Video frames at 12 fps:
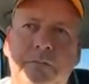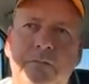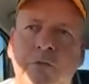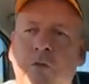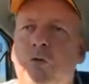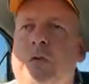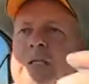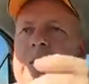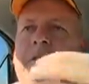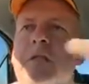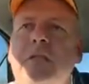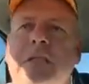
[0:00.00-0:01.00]
joints
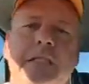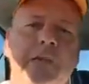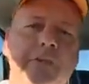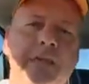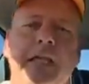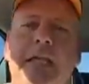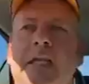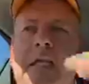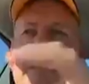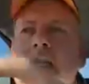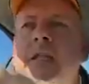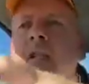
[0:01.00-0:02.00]
and all the stuff that they need.